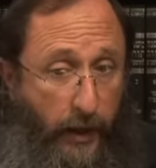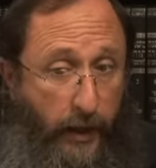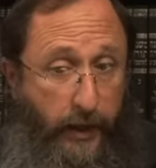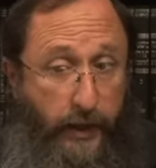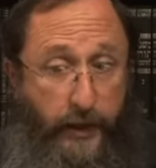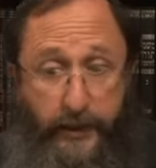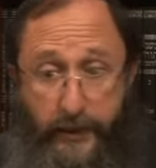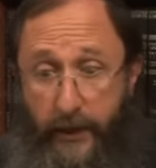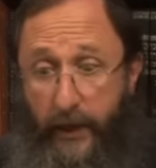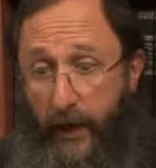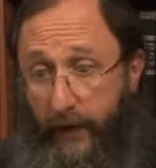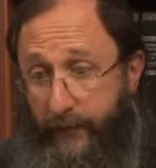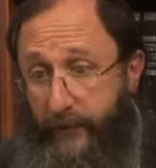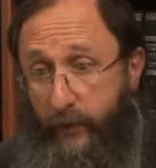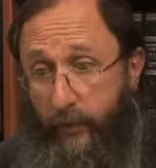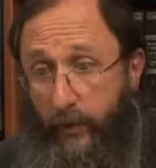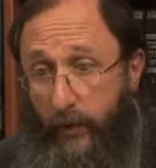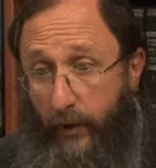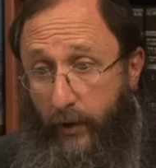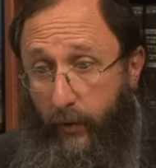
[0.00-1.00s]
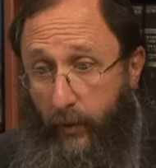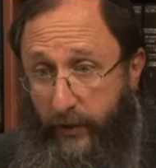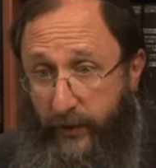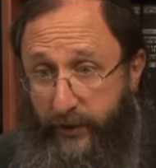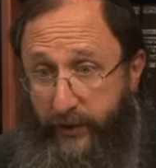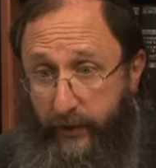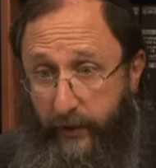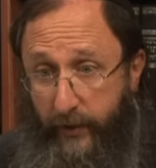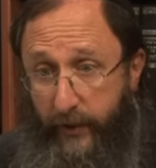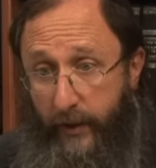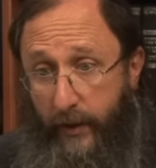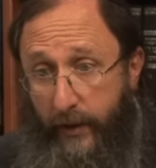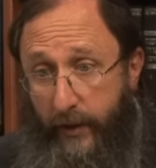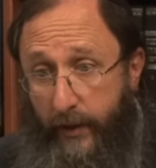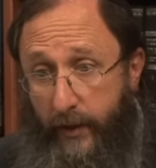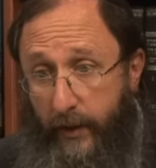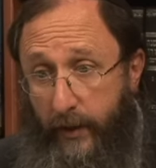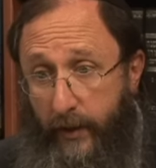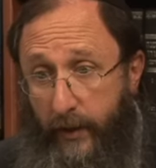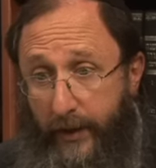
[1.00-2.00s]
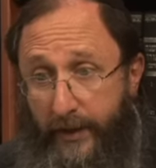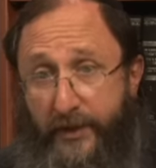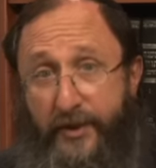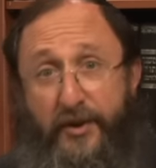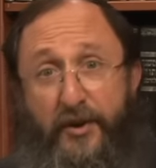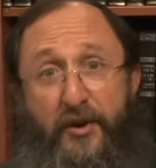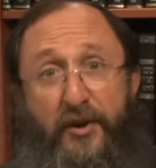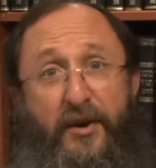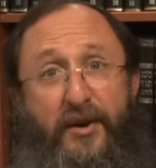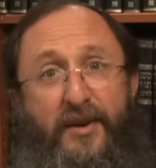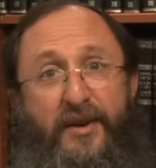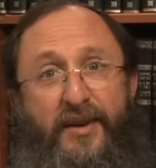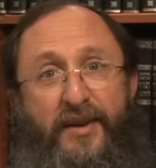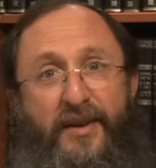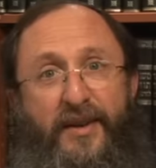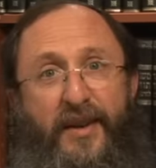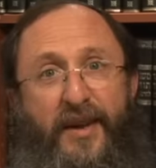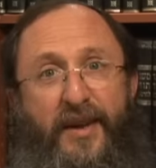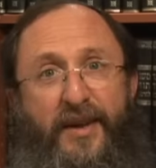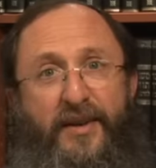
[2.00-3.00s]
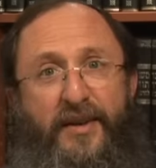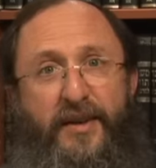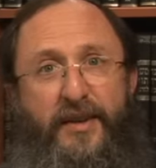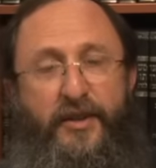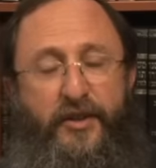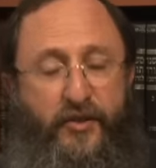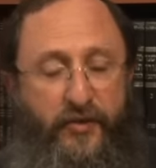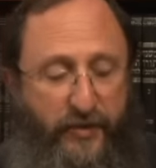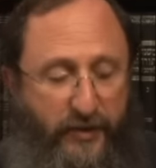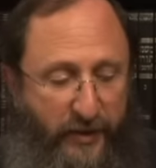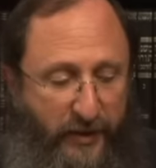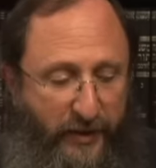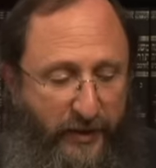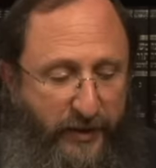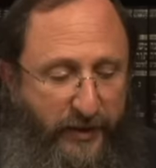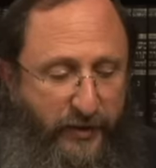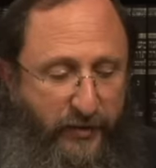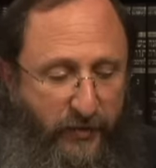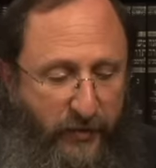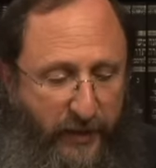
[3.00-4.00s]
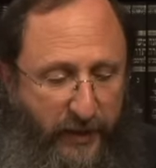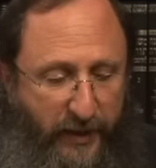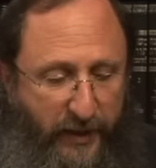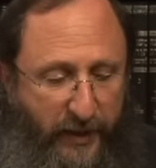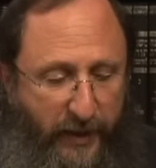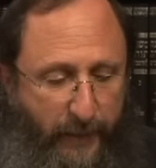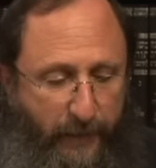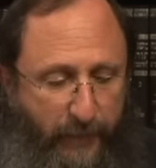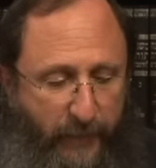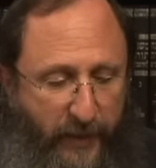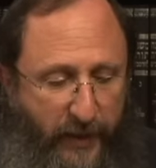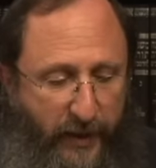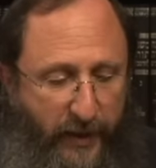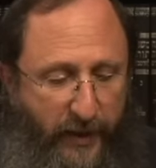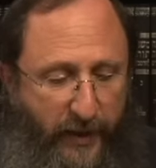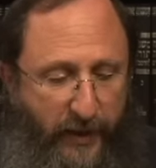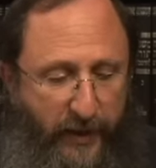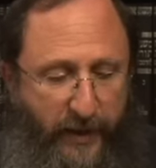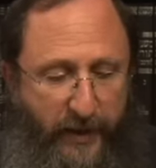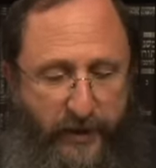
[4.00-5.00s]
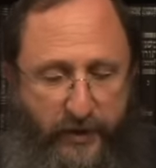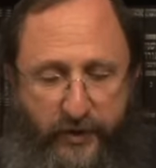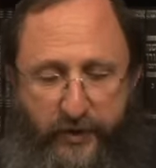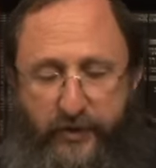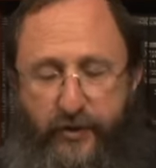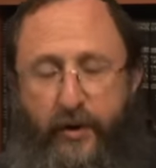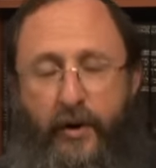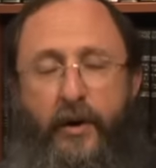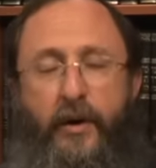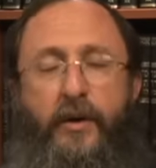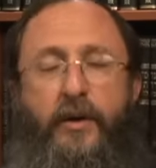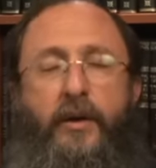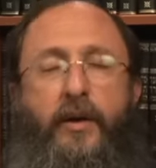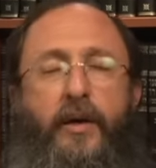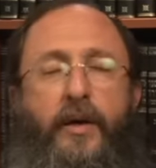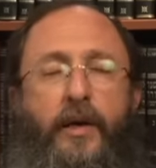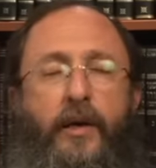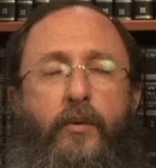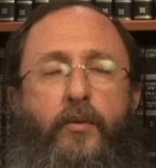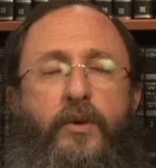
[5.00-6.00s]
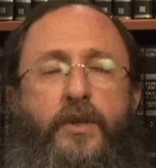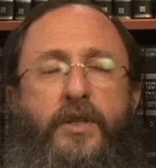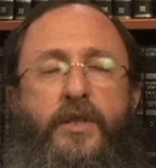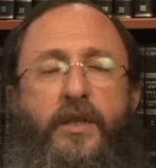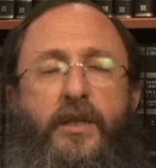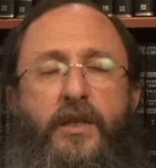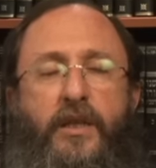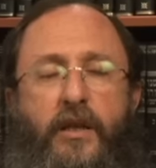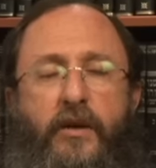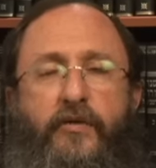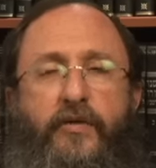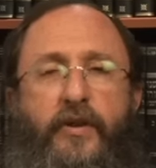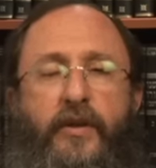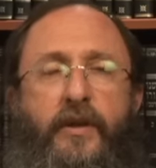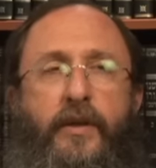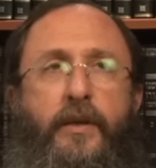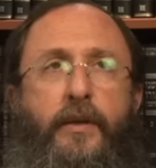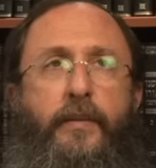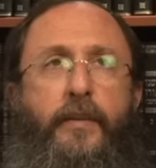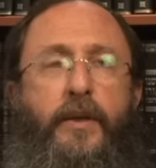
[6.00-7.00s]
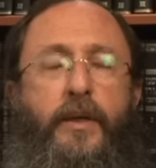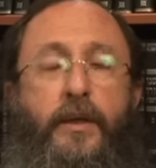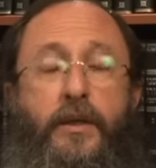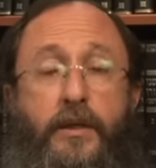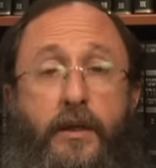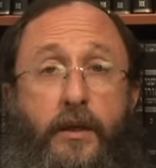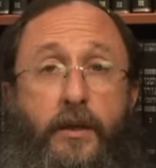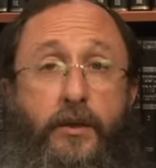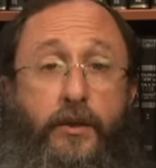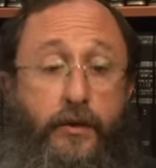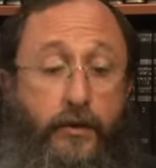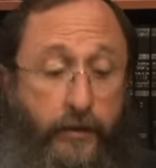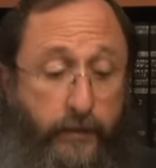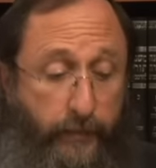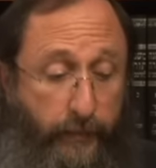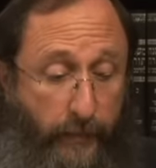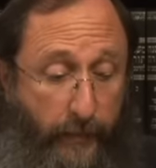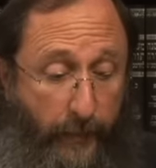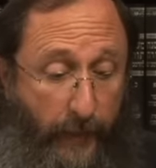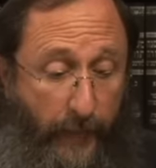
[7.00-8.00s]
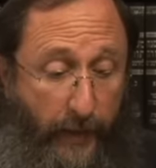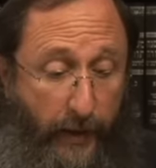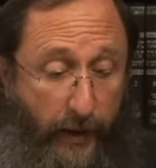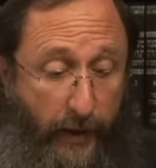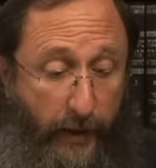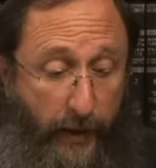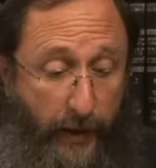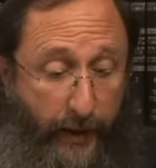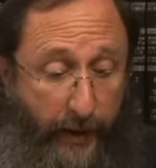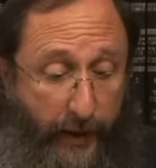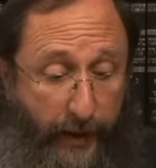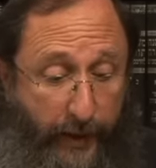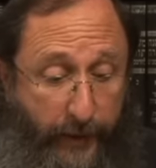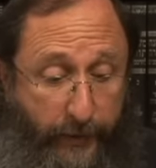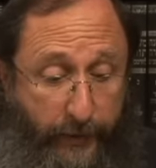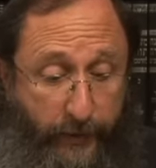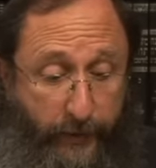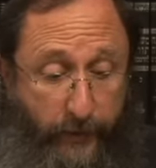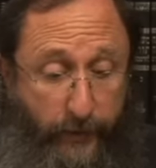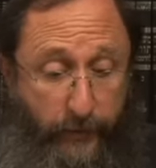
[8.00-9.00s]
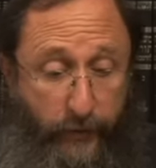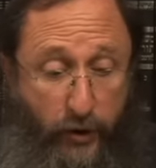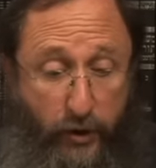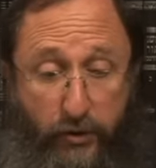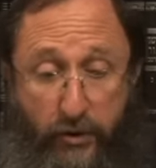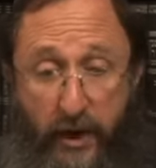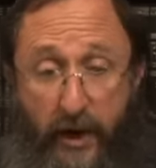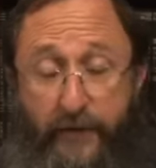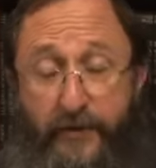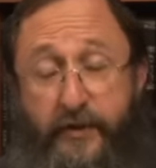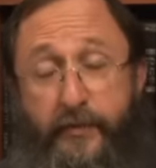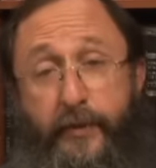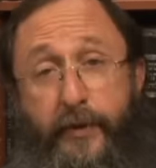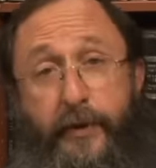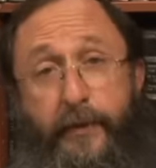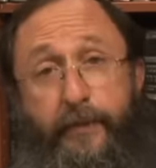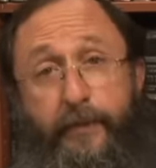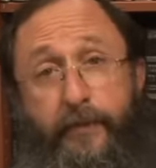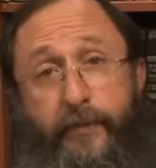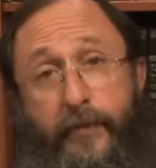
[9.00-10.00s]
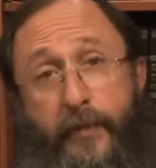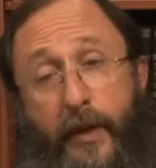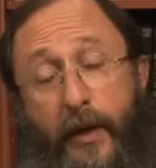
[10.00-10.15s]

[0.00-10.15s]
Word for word: his life's work was certainly a song, and Israel is really his song. He was the loving conductor and craftsman.